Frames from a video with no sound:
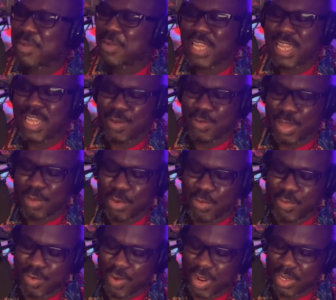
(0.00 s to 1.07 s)
but anyway,
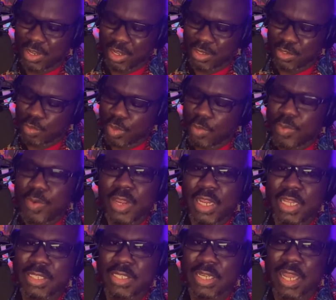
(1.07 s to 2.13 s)
moving right along. So, what are we
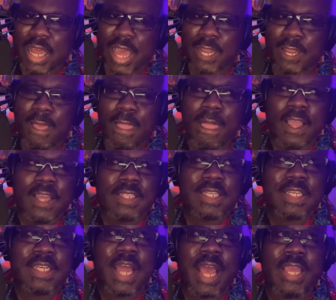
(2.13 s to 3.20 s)
reading tonight?
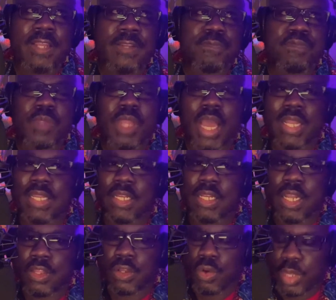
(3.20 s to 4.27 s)
Tonight, I did
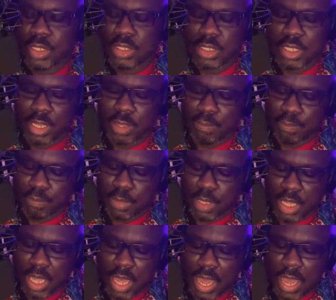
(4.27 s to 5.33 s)
another quick skim
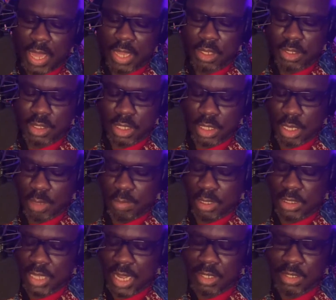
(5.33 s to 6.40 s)
I looked at a couple
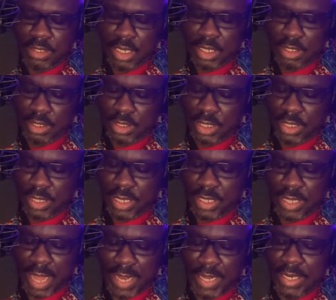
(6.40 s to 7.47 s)
of titles. I looked at
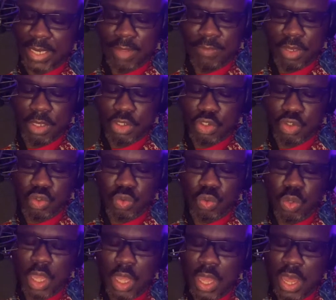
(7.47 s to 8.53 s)
length. I didn't even
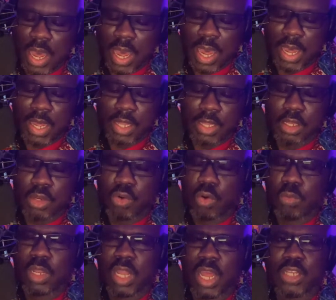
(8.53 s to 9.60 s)
do uh, the
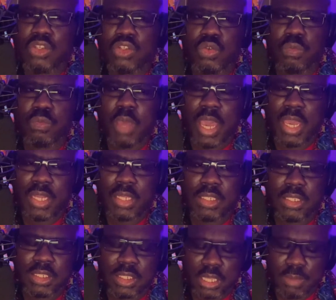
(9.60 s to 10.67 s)
normal like two page
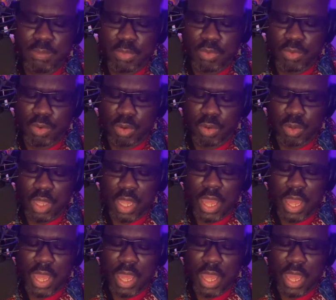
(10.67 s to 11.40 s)
skim through.